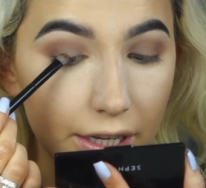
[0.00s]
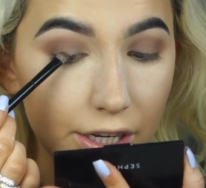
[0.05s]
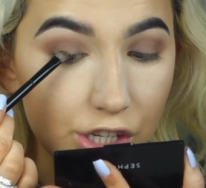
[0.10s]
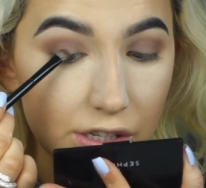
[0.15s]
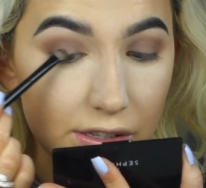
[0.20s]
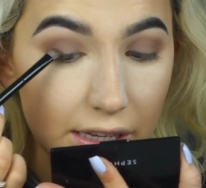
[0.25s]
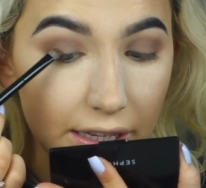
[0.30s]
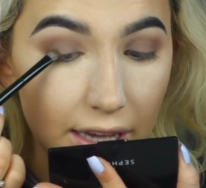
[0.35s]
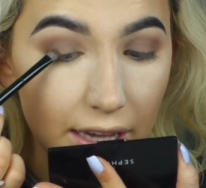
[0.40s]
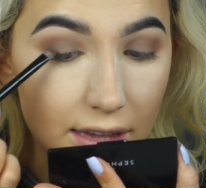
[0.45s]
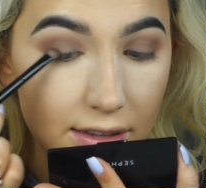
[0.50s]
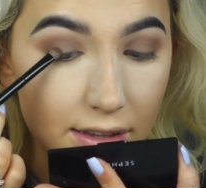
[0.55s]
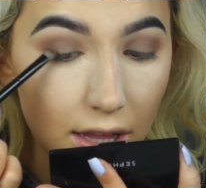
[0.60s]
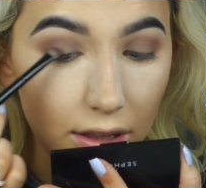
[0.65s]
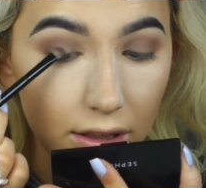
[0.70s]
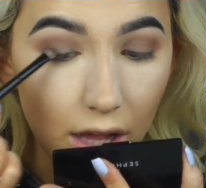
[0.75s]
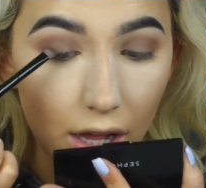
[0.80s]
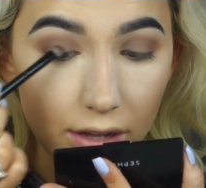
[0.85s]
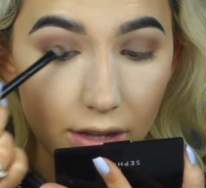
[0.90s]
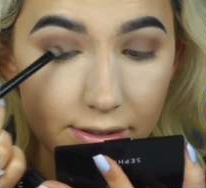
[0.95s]
just in case I
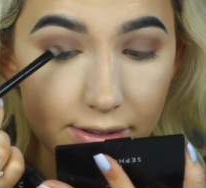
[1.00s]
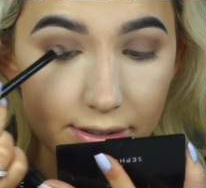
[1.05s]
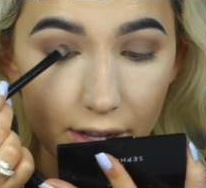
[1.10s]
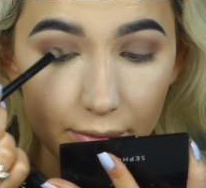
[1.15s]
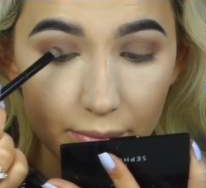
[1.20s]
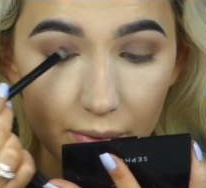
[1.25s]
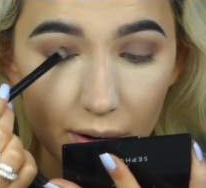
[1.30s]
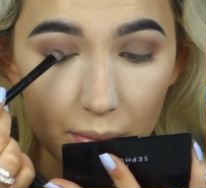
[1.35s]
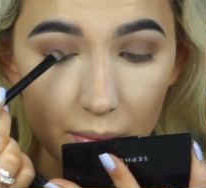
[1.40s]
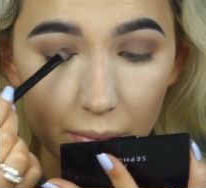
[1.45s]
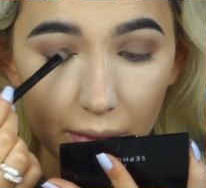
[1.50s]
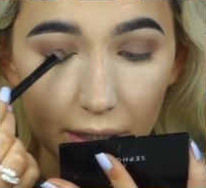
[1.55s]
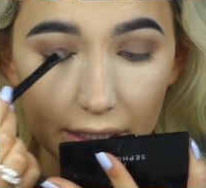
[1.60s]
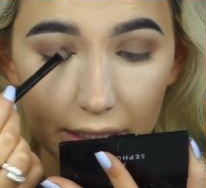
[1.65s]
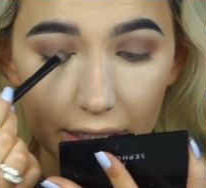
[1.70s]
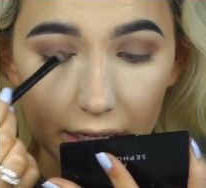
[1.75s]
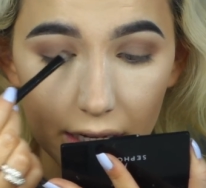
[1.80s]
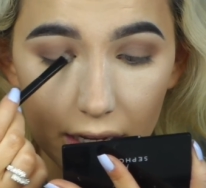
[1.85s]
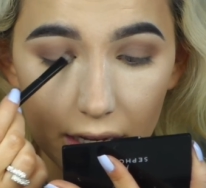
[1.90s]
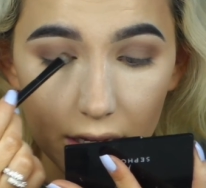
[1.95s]
lost some from
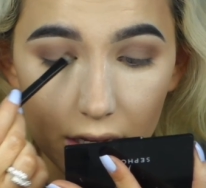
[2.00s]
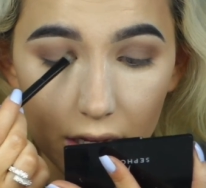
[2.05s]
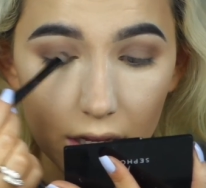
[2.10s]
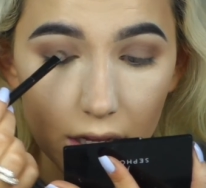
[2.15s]
blending it.